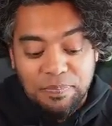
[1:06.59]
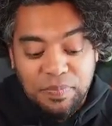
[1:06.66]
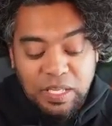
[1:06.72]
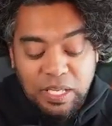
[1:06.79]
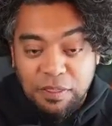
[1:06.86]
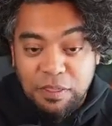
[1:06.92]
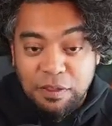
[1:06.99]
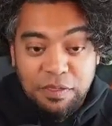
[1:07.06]

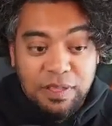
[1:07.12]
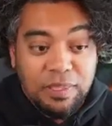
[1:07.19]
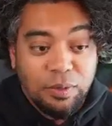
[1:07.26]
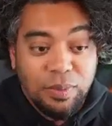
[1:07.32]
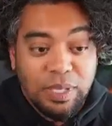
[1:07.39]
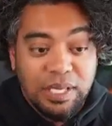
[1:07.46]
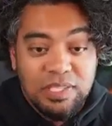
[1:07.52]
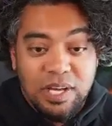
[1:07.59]
The other thing that
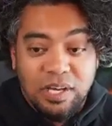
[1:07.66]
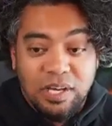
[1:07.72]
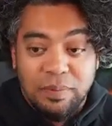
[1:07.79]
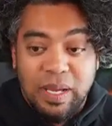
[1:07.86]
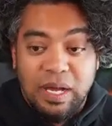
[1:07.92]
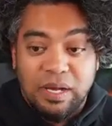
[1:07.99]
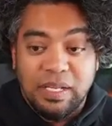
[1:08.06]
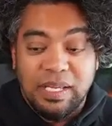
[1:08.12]
we could talk
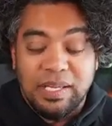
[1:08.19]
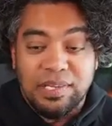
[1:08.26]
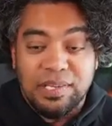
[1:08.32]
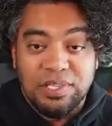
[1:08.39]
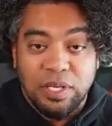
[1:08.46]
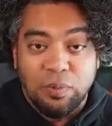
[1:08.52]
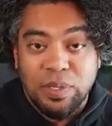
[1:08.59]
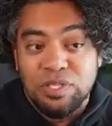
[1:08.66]
about is
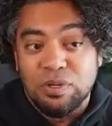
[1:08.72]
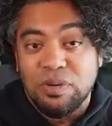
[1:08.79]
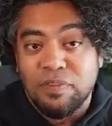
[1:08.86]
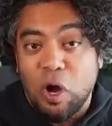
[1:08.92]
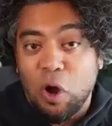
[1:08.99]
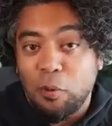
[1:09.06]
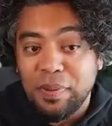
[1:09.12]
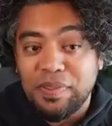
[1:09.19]
like we sort of
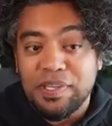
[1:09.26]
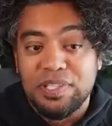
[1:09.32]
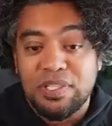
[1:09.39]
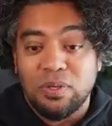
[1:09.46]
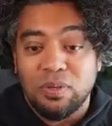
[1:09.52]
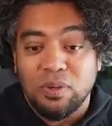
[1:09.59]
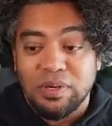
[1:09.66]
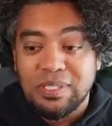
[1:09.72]
open this
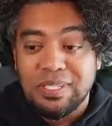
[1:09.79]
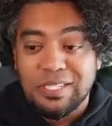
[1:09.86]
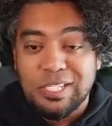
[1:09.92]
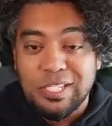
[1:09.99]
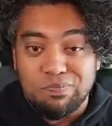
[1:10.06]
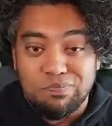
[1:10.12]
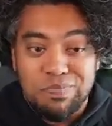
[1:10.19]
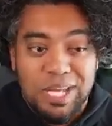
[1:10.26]
door to
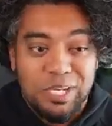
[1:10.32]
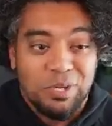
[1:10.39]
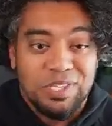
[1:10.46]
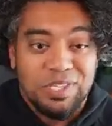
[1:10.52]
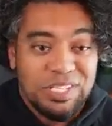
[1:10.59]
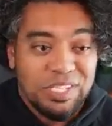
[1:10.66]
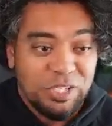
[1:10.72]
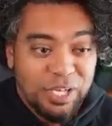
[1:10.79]
just
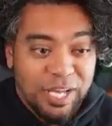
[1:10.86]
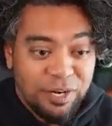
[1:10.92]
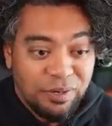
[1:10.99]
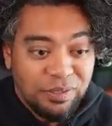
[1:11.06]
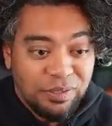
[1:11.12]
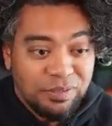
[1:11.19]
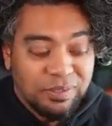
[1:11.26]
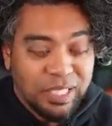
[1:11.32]
metrics in
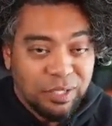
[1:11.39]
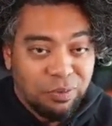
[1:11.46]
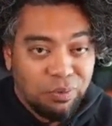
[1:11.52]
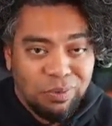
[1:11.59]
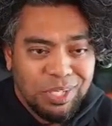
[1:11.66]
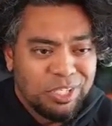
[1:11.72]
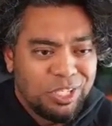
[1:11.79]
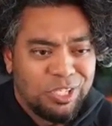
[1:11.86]
general. Like
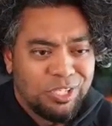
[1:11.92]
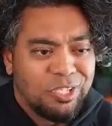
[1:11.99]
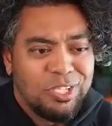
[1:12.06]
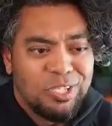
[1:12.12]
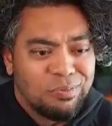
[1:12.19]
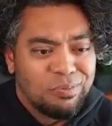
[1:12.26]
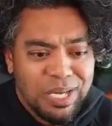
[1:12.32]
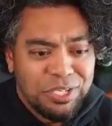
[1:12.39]
what should
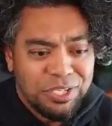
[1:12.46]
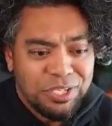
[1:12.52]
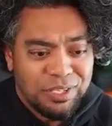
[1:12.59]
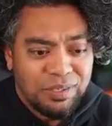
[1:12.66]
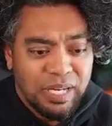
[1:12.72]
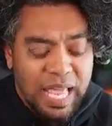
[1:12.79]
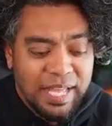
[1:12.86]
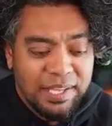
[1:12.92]
you
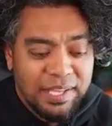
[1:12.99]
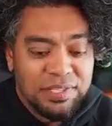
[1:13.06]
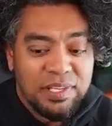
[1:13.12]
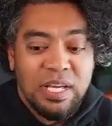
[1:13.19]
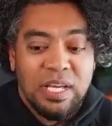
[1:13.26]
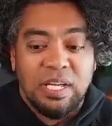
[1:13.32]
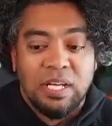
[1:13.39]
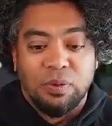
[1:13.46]
measure? And
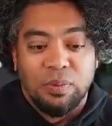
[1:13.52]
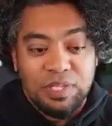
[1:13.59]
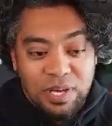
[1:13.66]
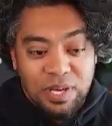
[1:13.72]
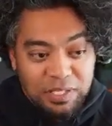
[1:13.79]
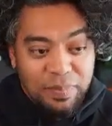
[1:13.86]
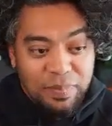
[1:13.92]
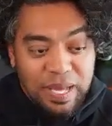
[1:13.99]
we
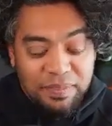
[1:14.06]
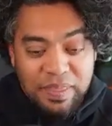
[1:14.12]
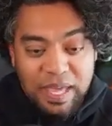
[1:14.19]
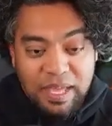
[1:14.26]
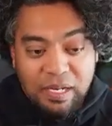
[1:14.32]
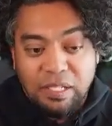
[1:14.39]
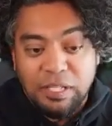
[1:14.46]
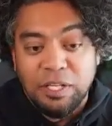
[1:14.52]
talked about
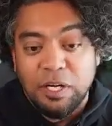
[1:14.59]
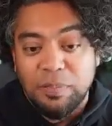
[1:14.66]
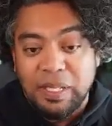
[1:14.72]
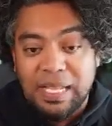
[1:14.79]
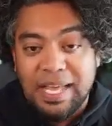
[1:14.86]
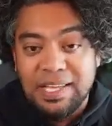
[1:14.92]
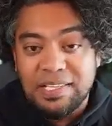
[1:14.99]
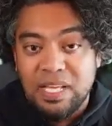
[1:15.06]
that a little bit
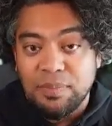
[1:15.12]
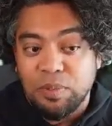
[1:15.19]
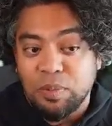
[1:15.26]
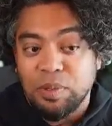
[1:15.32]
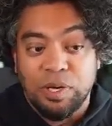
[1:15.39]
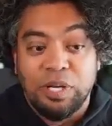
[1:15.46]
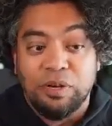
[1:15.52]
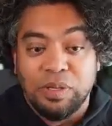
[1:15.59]
last time, but
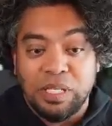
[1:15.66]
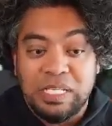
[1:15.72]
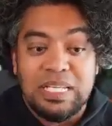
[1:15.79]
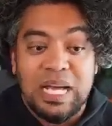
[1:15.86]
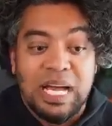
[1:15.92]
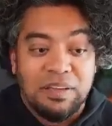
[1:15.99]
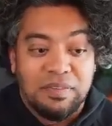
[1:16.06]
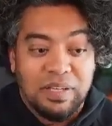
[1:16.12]
we didn't really
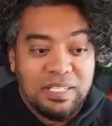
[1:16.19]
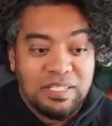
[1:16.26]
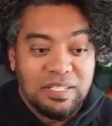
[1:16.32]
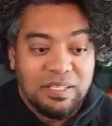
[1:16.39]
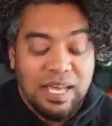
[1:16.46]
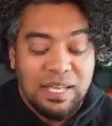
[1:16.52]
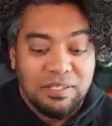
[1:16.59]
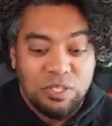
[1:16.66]
dive into
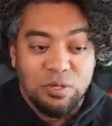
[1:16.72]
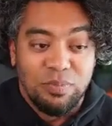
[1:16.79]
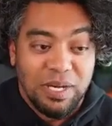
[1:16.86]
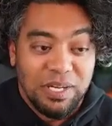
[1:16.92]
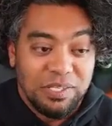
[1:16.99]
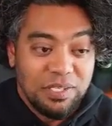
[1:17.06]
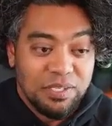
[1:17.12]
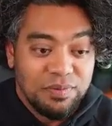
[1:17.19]
that too
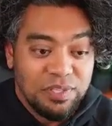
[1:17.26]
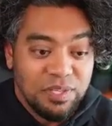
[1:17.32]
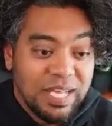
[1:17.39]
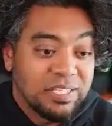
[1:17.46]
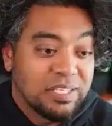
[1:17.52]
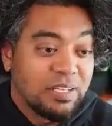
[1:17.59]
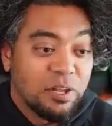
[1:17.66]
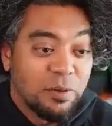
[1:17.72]
much. So
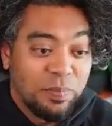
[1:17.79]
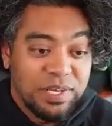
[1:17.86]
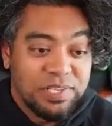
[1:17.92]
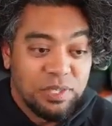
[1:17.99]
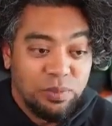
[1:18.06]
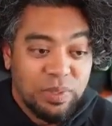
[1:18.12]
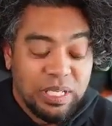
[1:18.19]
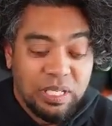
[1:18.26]
that's another place
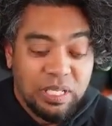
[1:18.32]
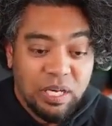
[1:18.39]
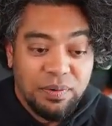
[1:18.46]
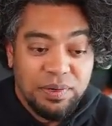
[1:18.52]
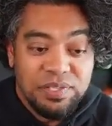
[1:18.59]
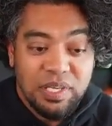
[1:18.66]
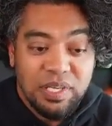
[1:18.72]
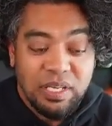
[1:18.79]
that we could go
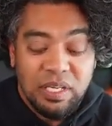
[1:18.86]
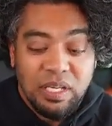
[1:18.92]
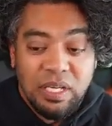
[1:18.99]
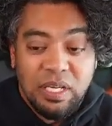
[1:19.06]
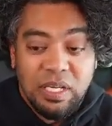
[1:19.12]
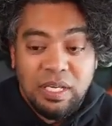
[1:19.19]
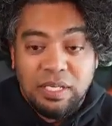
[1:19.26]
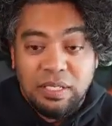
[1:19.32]
is like,
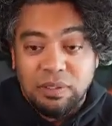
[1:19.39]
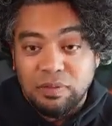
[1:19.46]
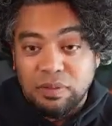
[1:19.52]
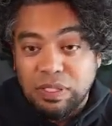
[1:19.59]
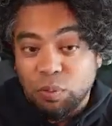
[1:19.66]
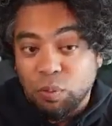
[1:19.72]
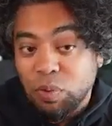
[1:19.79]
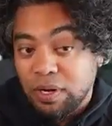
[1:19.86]

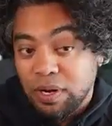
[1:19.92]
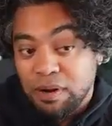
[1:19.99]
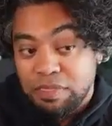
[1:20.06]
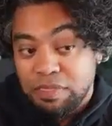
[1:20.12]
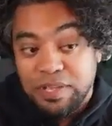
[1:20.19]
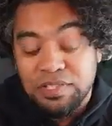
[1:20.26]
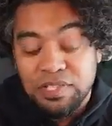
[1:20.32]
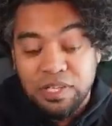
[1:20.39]
what are
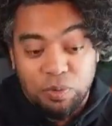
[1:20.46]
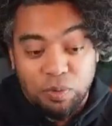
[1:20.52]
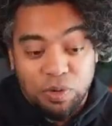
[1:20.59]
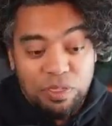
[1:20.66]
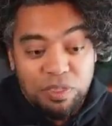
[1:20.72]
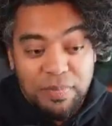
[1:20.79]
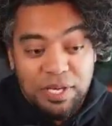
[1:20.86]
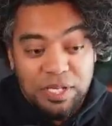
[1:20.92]
things that are
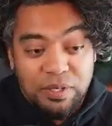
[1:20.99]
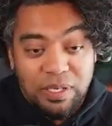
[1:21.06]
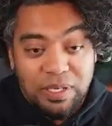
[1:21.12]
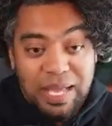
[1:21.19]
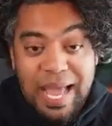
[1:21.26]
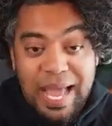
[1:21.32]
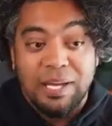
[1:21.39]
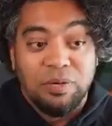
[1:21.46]
worth
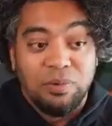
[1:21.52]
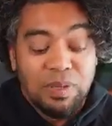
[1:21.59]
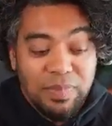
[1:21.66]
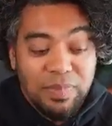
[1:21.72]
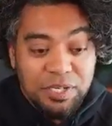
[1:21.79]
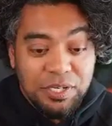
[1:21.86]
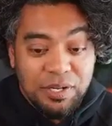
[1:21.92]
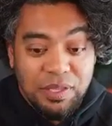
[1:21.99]
measuring? How do we
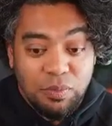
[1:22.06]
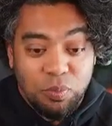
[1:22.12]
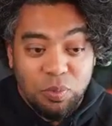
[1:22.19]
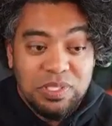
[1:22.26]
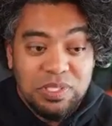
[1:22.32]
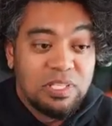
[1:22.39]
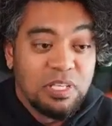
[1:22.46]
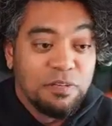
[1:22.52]
measure them?
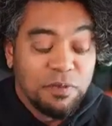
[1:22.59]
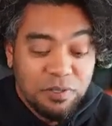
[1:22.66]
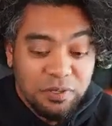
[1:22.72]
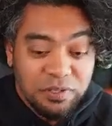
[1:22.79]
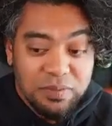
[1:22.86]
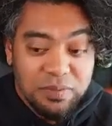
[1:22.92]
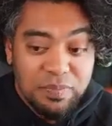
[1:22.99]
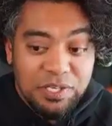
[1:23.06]
What's
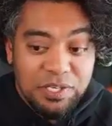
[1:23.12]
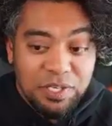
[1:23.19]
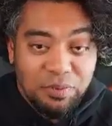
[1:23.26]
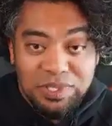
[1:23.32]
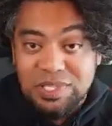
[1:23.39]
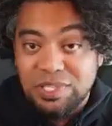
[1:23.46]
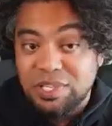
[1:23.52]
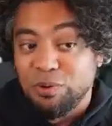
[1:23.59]
difficult to measure?
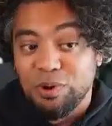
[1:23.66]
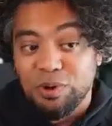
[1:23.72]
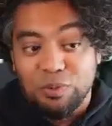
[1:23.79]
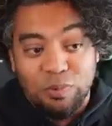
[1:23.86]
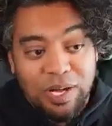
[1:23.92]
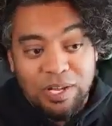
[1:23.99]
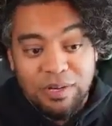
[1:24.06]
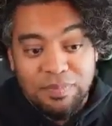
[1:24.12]
What's still
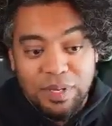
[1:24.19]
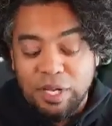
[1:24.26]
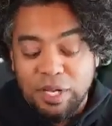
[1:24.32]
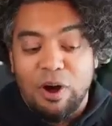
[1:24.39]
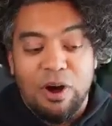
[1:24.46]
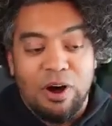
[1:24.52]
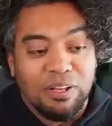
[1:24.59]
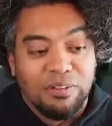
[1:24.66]
worthwhile to,
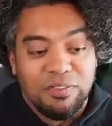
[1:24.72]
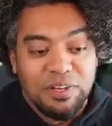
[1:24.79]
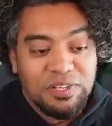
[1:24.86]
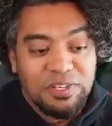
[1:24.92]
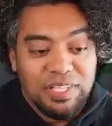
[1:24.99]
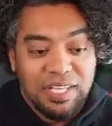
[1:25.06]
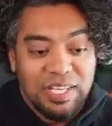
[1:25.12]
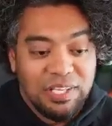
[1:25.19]
all of
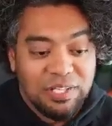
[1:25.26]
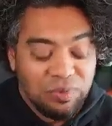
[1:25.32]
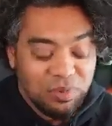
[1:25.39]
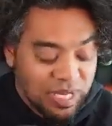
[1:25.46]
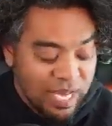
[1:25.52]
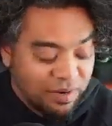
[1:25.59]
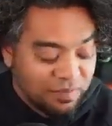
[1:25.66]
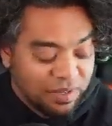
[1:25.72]
those things was
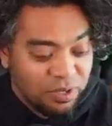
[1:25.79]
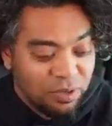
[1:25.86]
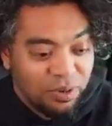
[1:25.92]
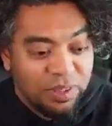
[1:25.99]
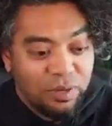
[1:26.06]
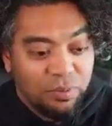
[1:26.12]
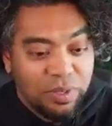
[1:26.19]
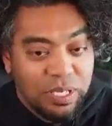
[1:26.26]
kind of a
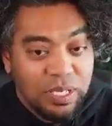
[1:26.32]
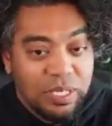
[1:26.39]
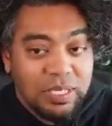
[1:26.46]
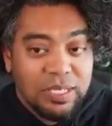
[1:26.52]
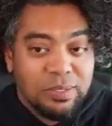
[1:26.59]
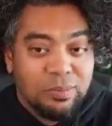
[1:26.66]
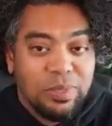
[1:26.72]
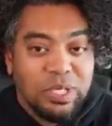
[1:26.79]
door that we
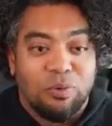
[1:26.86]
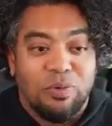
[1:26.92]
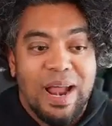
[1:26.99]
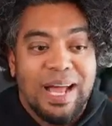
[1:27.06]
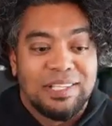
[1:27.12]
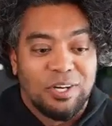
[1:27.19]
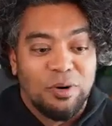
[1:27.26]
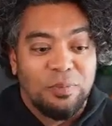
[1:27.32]

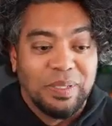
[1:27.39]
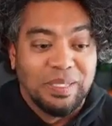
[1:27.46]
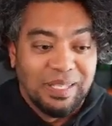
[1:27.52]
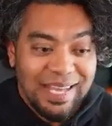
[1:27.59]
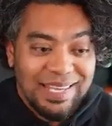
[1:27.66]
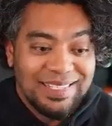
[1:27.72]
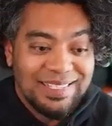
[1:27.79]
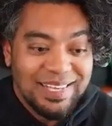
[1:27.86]
cracked open
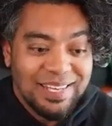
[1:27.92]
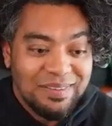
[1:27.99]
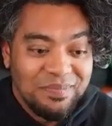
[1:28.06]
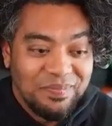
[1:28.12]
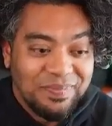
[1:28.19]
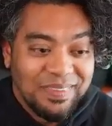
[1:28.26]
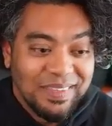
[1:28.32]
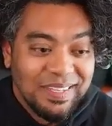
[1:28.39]
last
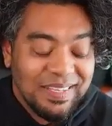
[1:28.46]
time.